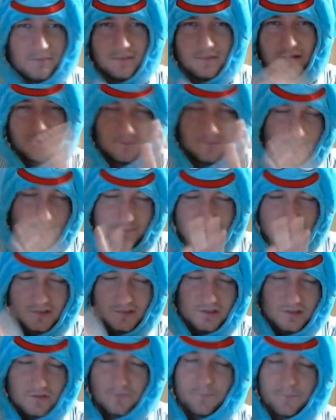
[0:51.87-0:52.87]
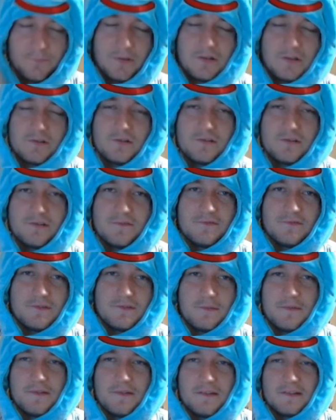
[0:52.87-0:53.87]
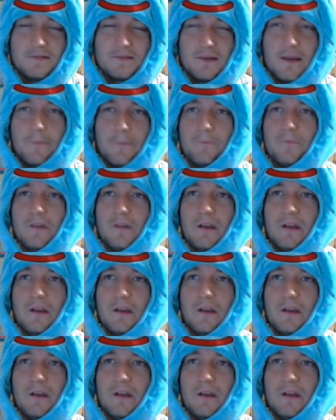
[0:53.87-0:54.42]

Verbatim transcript: I'll show pictures of some of the things we got.